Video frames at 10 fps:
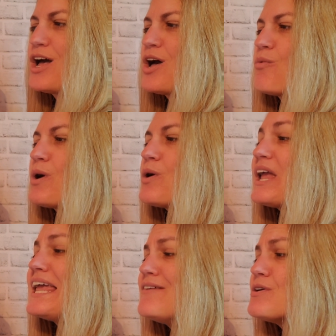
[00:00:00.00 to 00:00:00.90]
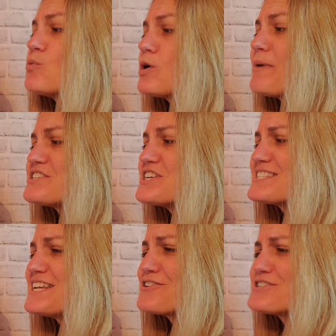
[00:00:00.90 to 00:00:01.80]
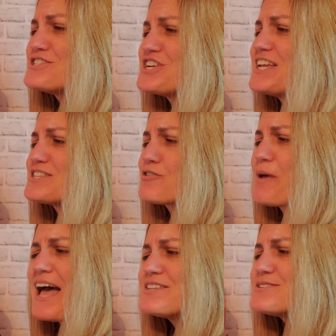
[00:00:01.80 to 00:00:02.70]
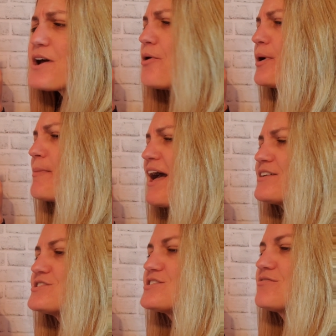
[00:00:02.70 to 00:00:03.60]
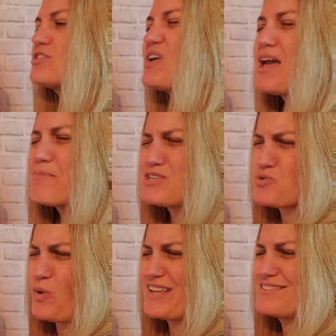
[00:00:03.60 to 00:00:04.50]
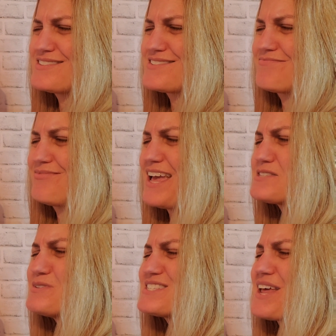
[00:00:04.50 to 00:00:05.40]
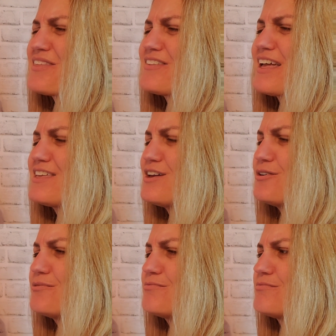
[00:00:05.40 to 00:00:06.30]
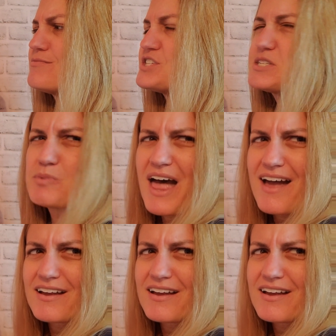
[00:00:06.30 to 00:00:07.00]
We even wore matching sneakers and jeans. From head to toe, we matched. You can't be twins. Yasmine's nothing like you. She's black.